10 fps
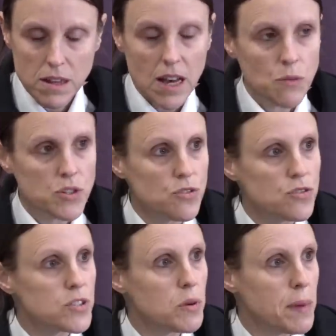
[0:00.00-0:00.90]
I would
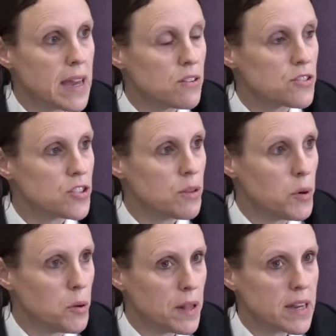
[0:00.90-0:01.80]
also appeal to the
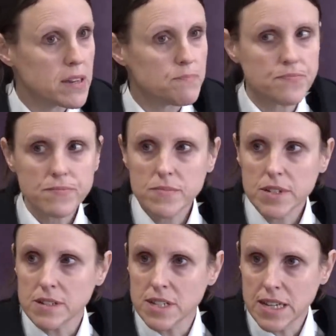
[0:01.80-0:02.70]
public
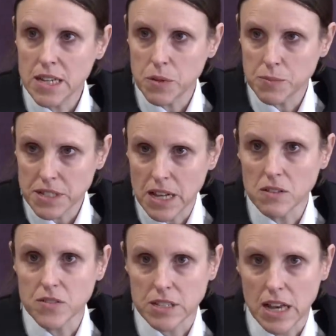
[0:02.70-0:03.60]
to keep
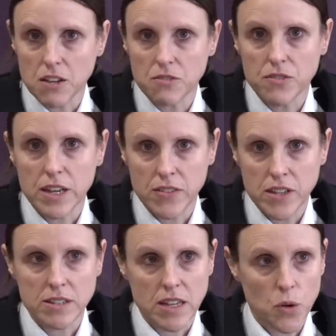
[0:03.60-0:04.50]
themselves safe in
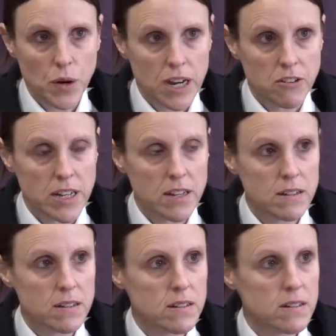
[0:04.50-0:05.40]
this inquiry.
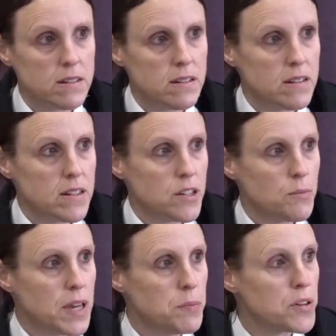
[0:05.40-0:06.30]

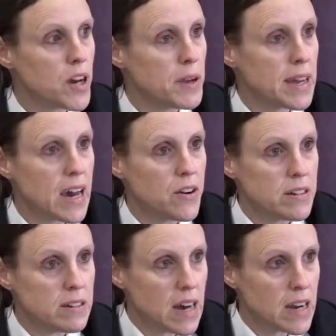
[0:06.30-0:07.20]
People going out
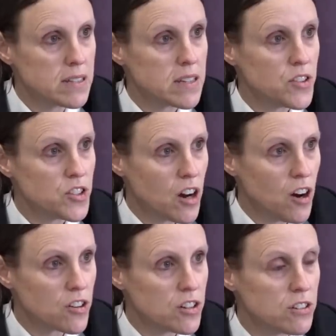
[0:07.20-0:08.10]
at night in the
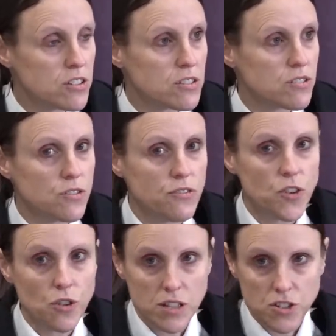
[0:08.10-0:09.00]
darkness could
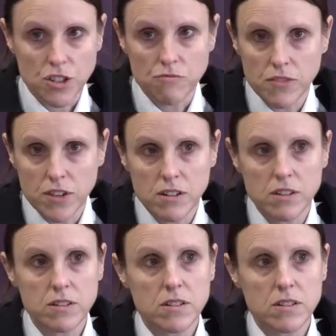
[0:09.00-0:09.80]
fall into the river